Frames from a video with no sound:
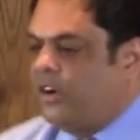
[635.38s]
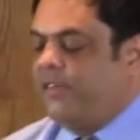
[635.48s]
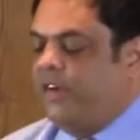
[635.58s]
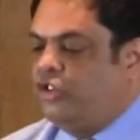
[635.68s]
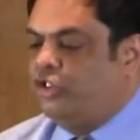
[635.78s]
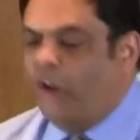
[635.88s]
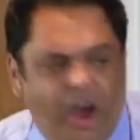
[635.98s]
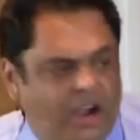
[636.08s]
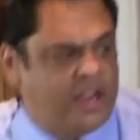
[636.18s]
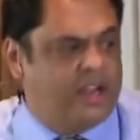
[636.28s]
the River
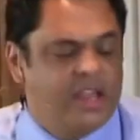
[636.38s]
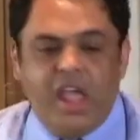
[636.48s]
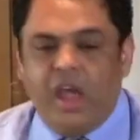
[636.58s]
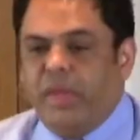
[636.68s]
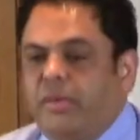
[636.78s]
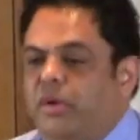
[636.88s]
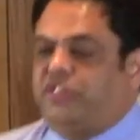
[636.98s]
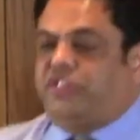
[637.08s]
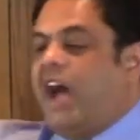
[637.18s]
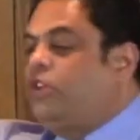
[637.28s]
Jordan, we
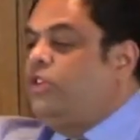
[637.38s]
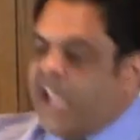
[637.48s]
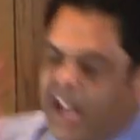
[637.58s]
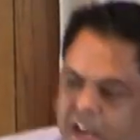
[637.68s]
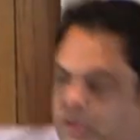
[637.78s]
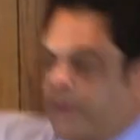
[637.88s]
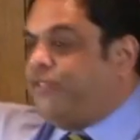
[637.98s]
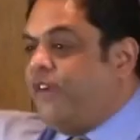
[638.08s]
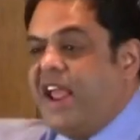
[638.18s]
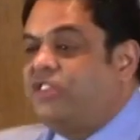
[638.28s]
would start to get into a
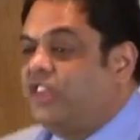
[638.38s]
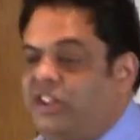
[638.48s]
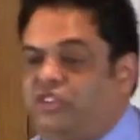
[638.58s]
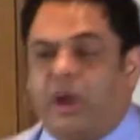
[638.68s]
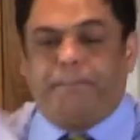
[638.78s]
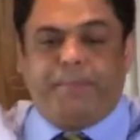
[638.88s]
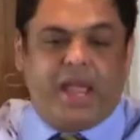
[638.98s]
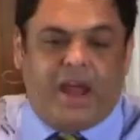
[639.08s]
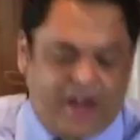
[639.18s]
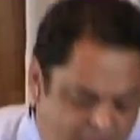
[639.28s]
frenzy,
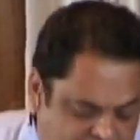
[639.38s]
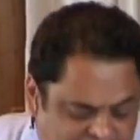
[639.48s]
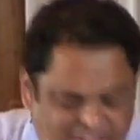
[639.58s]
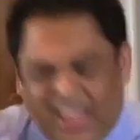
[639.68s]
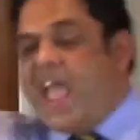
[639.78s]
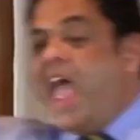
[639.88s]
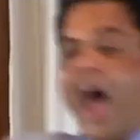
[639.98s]
jumping around and say,